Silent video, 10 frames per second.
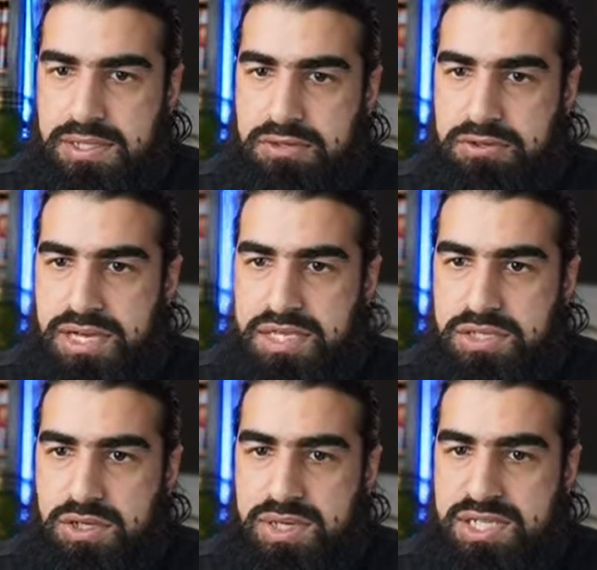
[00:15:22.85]
Right,
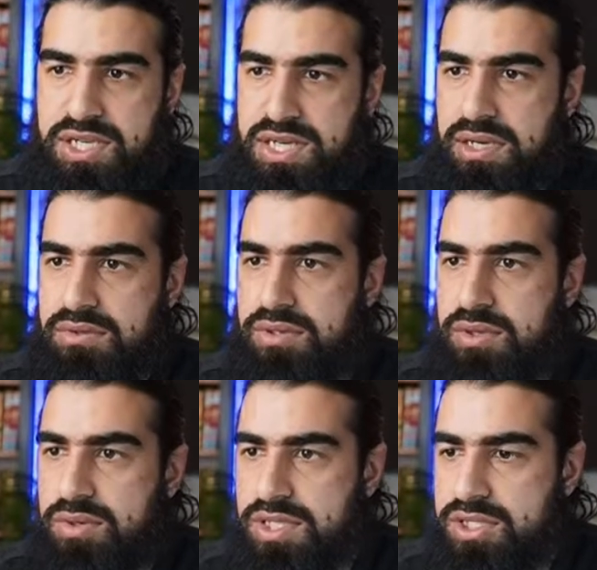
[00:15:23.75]
so let's check out the
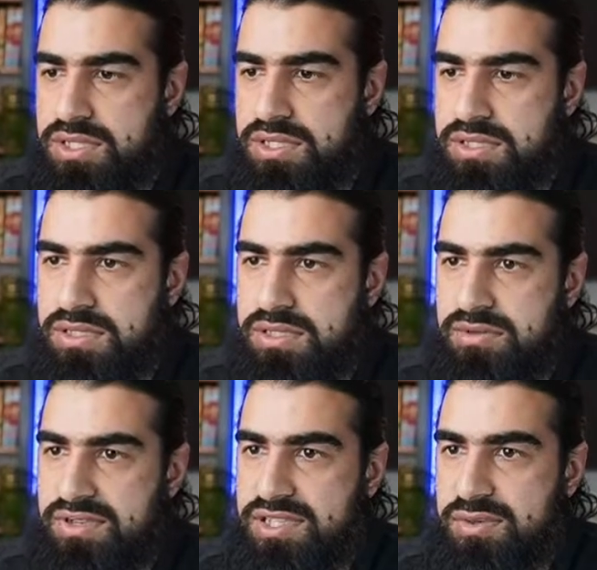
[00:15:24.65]
questions, the
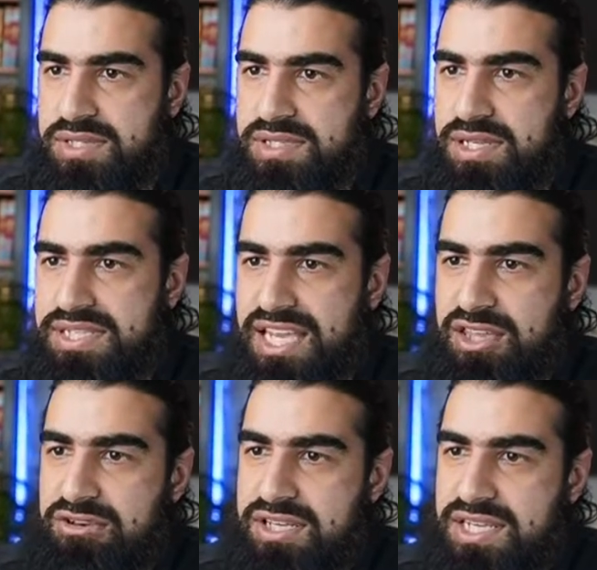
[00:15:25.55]
rest of the questions. Take
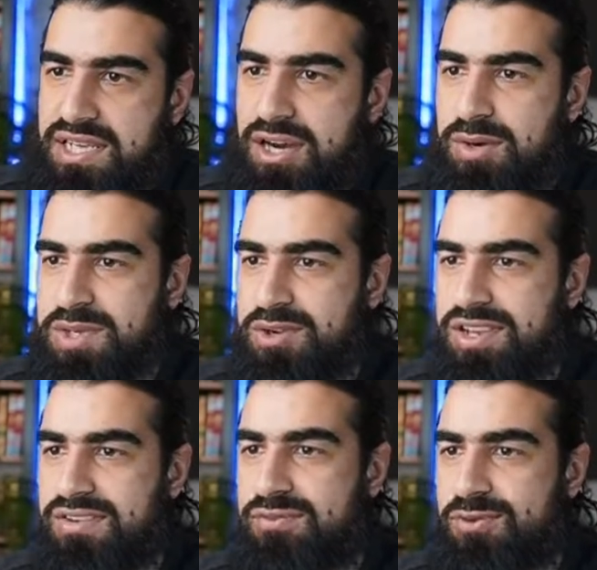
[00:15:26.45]
three, are we
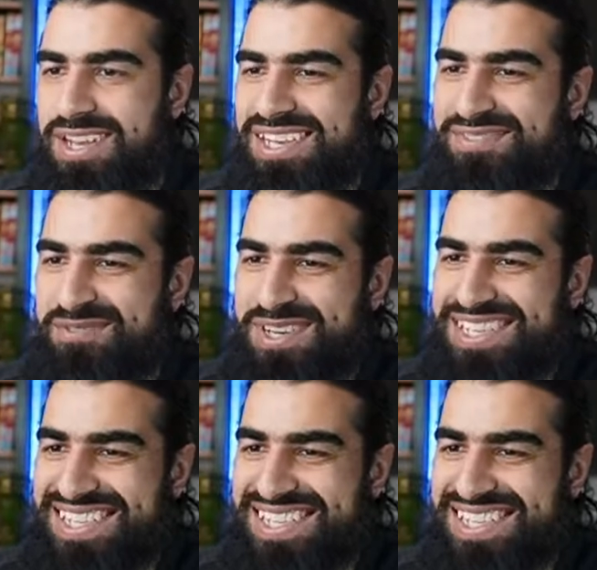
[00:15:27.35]
going 480?